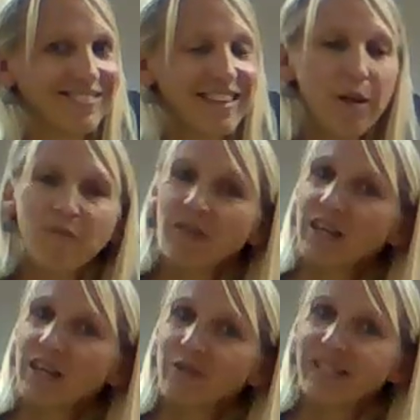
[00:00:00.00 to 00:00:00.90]
Well, you
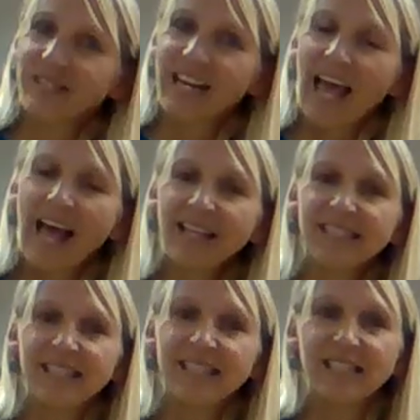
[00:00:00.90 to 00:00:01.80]
said cats.
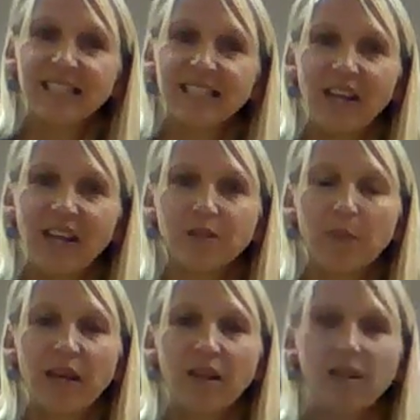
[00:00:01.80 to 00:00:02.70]
Let's finger
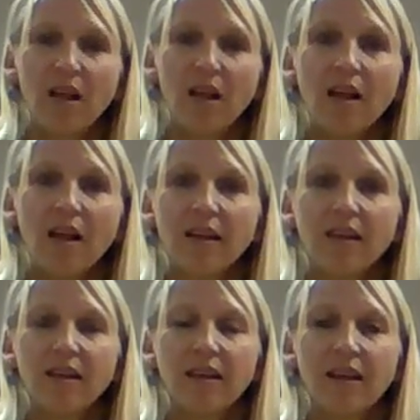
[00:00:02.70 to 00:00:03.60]
spell.
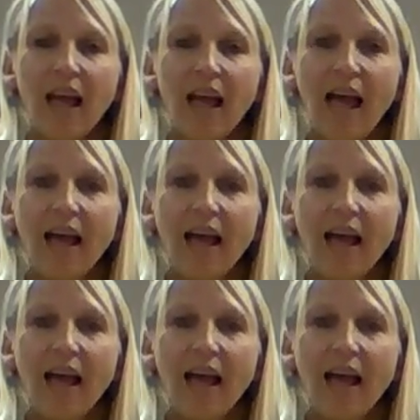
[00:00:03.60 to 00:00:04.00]
At.